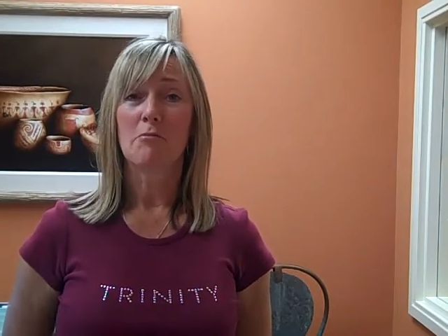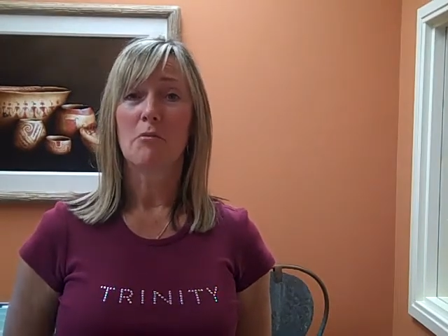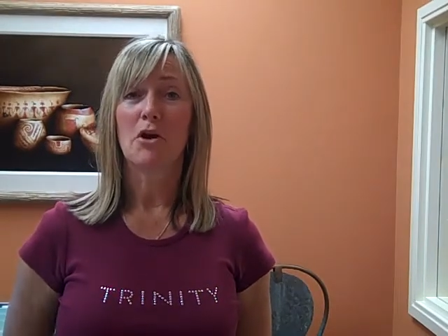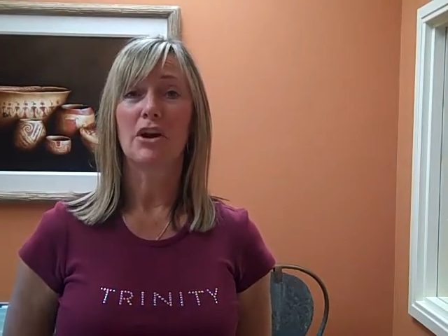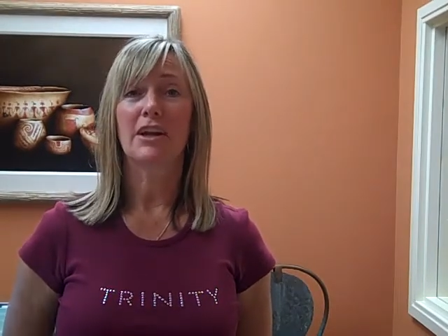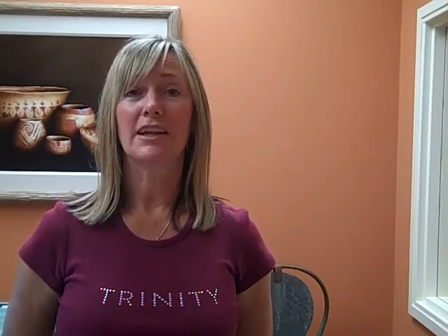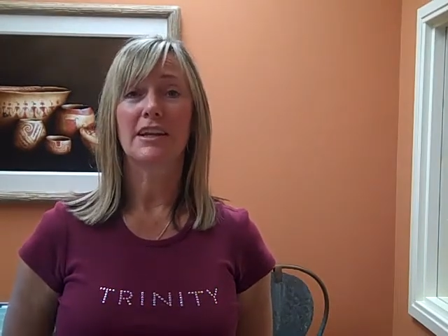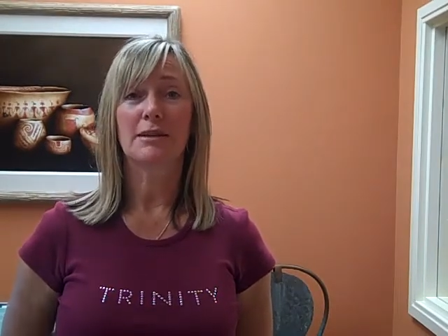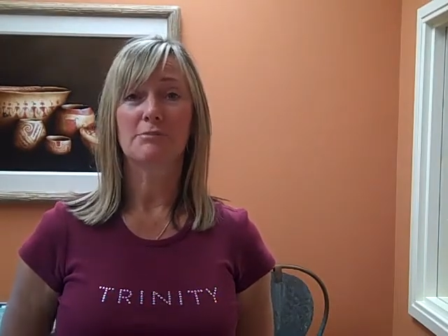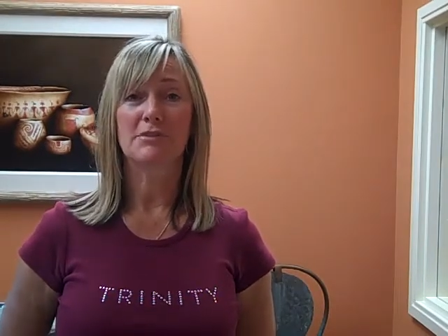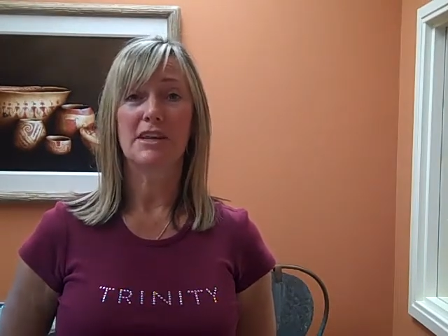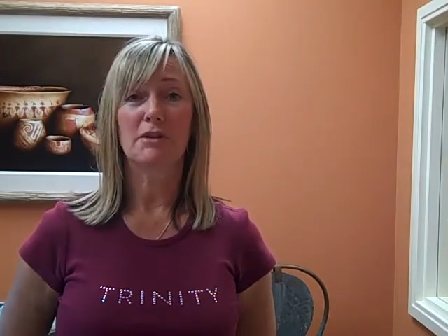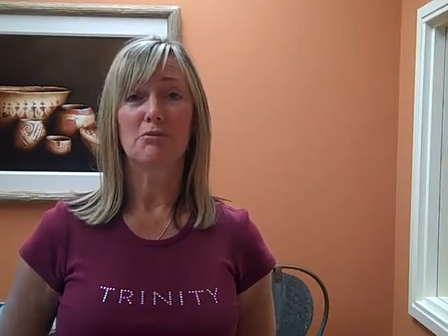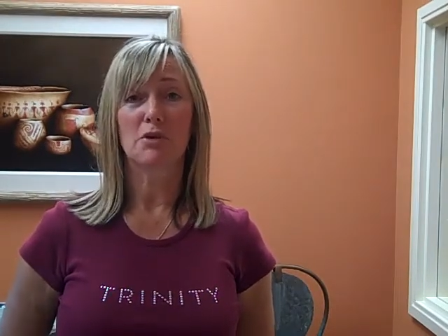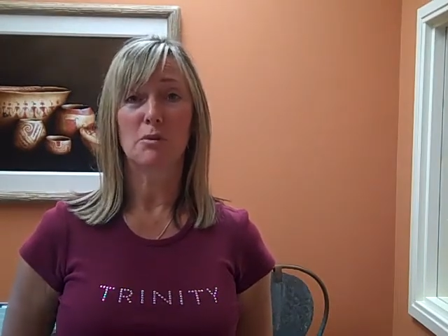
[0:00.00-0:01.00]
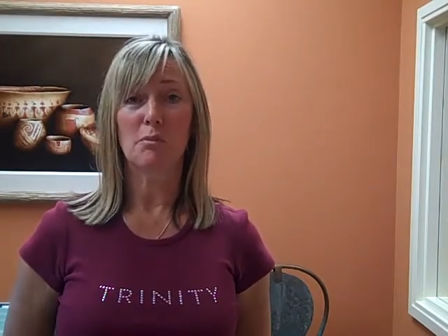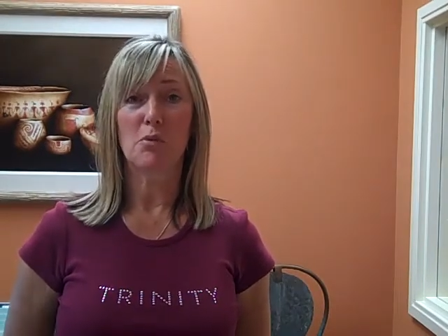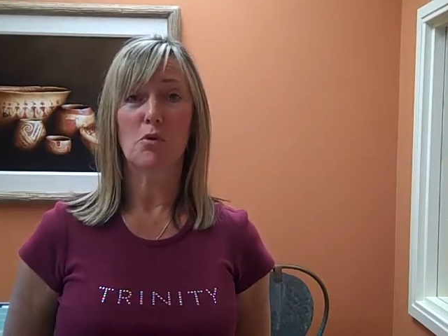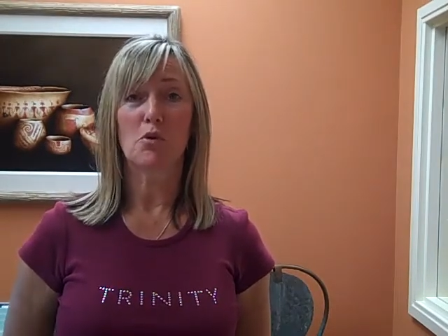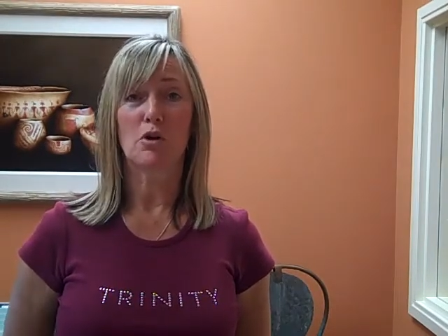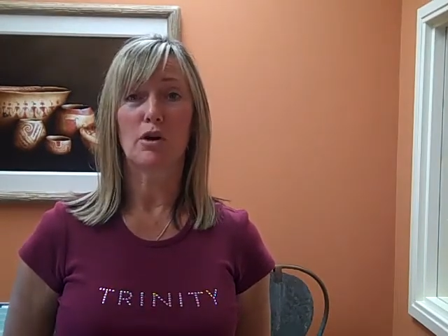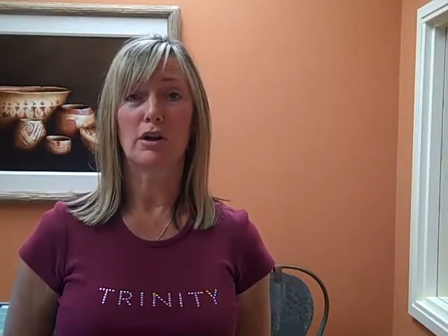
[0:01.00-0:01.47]
market update
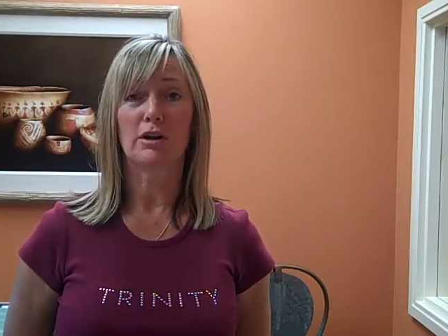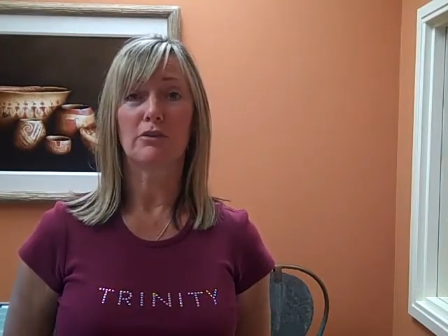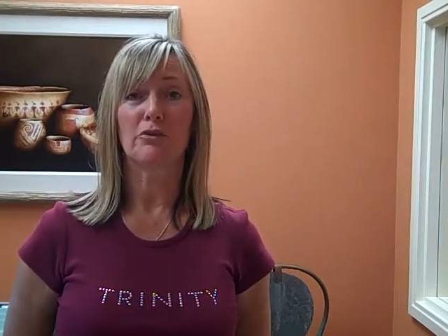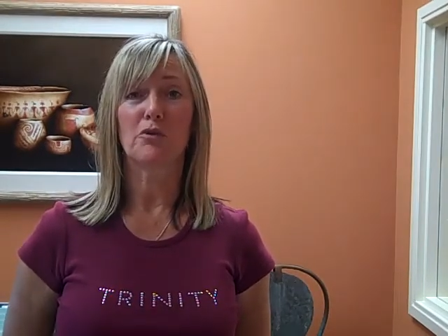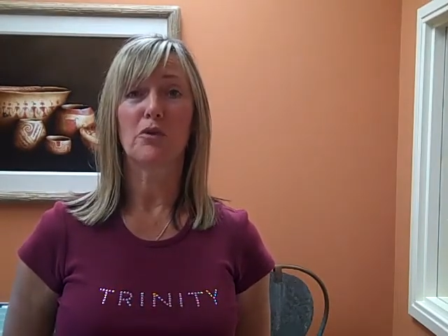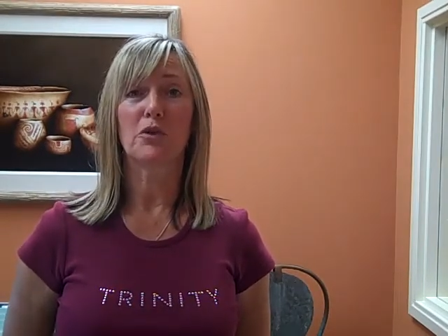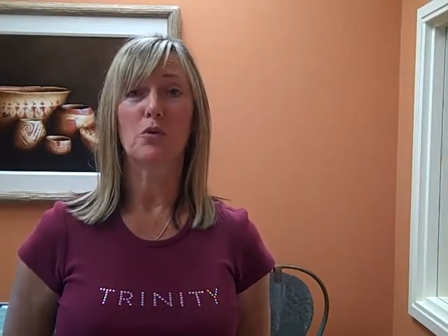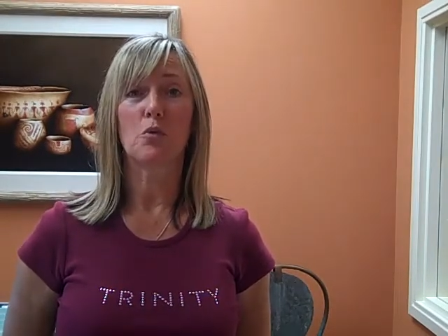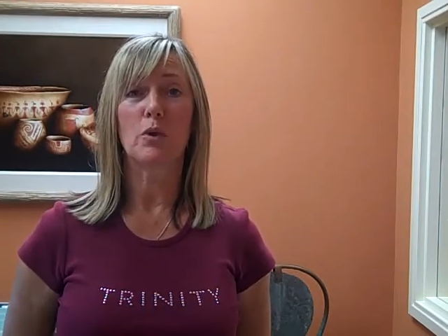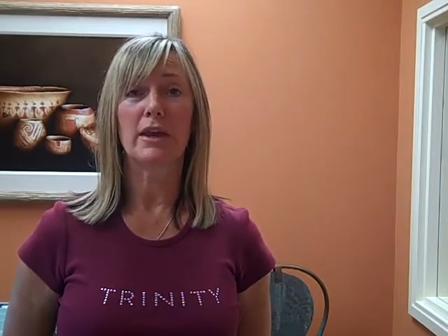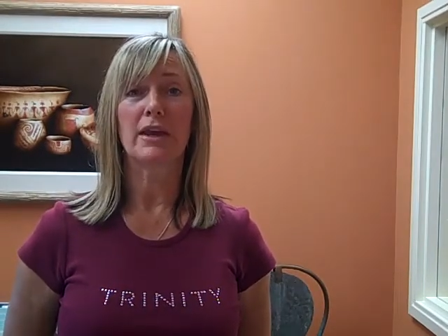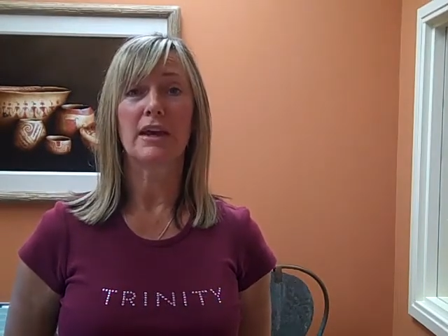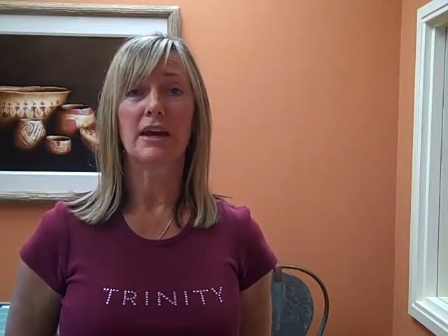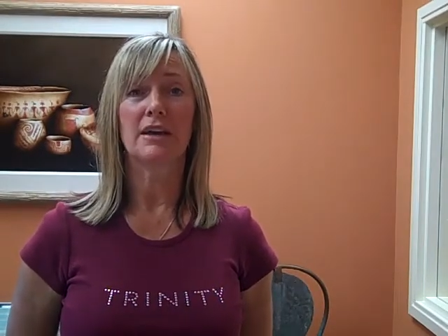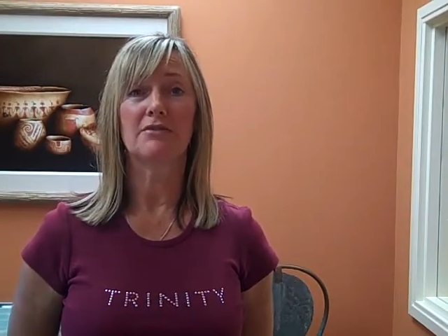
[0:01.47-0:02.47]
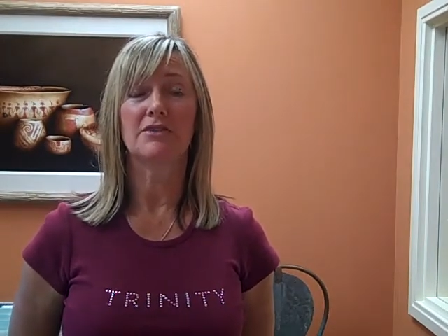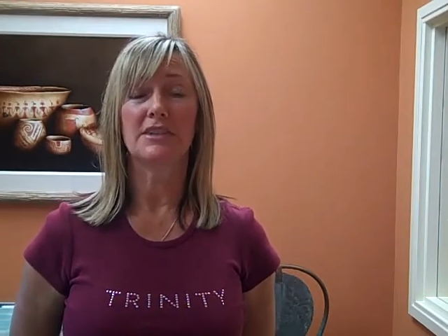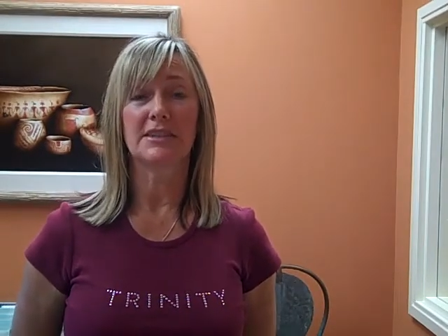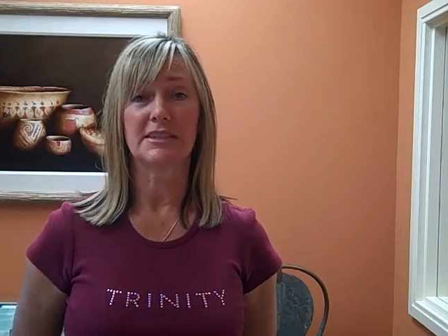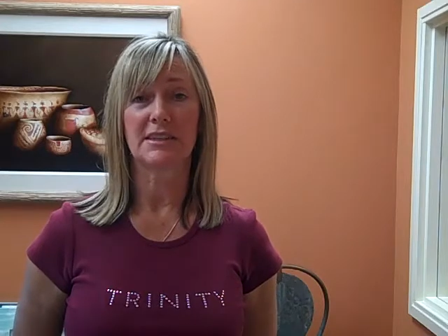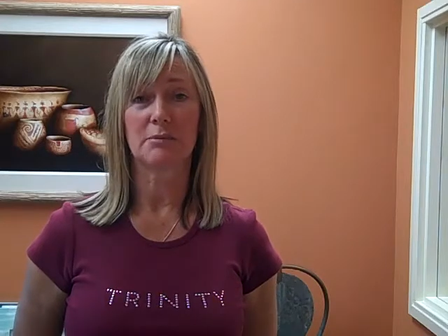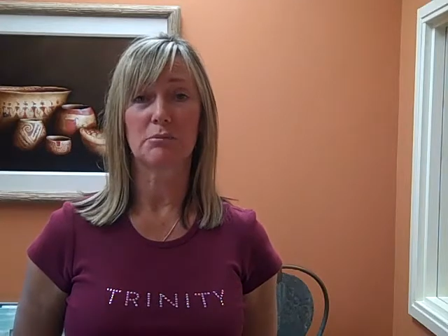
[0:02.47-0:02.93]
report for the week of
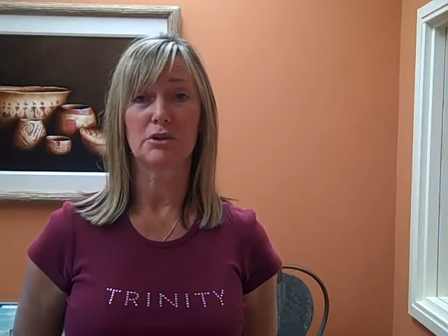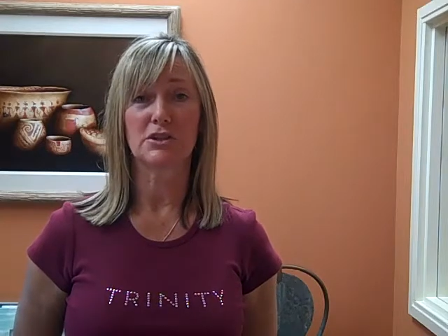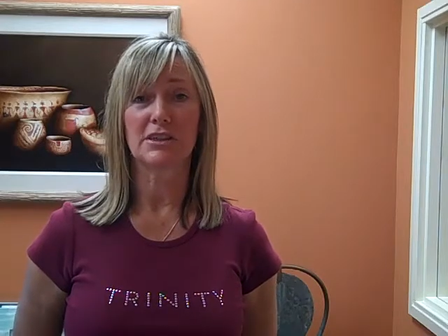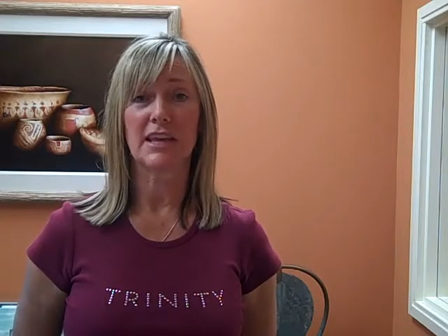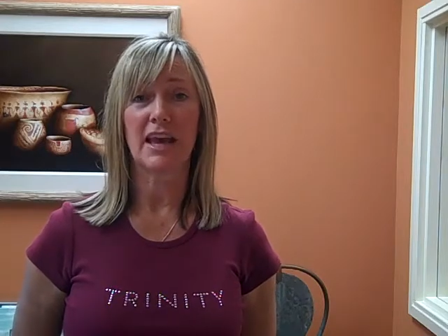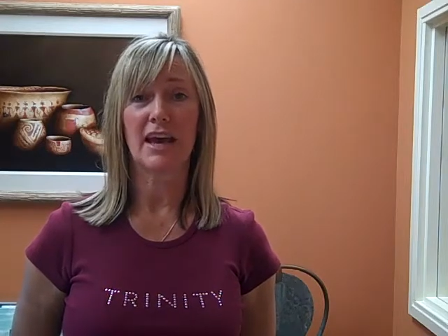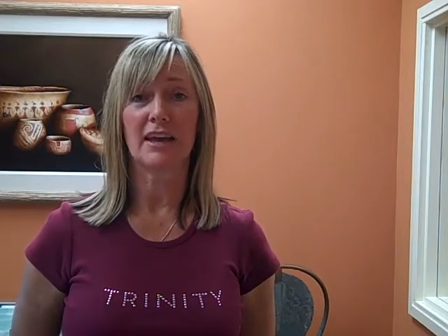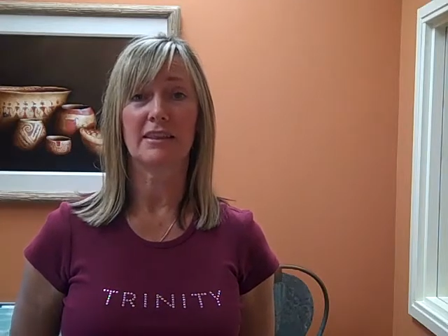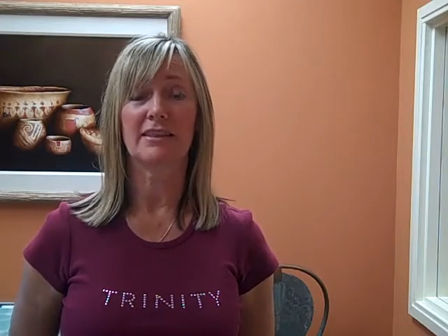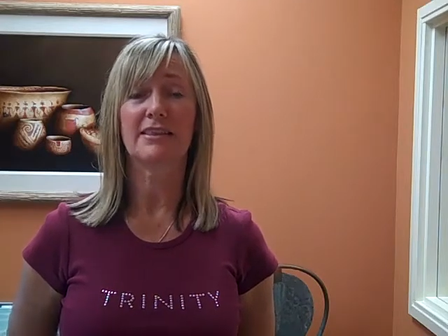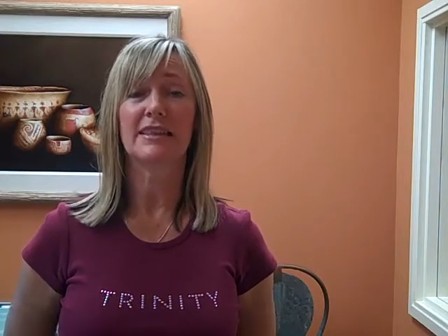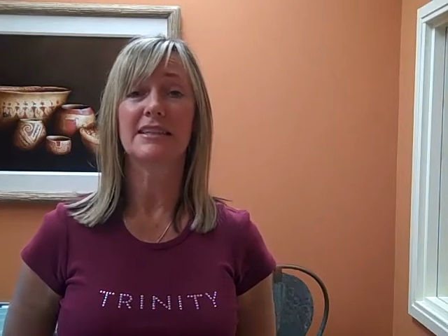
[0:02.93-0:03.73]
December 10th.